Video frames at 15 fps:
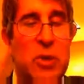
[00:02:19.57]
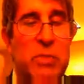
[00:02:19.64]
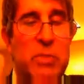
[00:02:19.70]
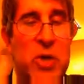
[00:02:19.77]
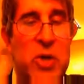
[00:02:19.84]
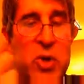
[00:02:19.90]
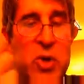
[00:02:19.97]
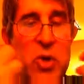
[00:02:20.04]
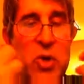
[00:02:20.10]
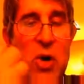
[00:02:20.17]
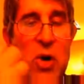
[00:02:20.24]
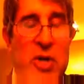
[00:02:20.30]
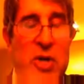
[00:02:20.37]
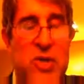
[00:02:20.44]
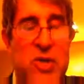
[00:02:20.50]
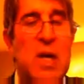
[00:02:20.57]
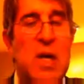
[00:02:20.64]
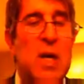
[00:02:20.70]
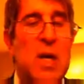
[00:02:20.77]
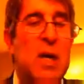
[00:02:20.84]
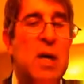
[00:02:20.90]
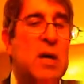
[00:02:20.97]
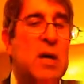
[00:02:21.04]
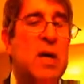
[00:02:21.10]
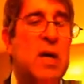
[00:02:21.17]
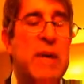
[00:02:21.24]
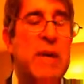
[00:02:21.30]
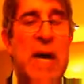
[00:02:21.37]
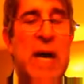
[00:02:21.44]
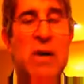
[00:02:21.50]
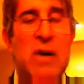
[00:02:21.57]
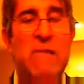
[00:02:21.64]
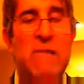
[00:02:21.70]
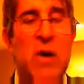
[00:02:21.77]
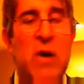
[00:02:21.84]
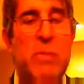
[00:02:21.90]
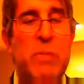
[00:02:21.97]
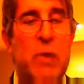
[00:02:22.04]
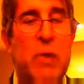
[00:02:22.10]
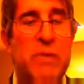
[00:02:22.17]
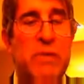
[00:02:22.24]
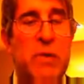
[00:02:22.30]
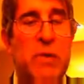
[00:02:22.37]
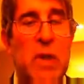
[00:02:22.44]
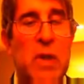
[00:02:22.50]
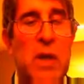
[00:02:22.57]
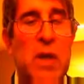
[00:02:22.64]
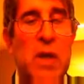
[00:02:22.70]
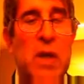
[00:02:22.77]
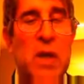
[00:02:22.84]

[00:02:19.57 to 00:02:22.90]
little miniature cars coming at you. Very beautiful,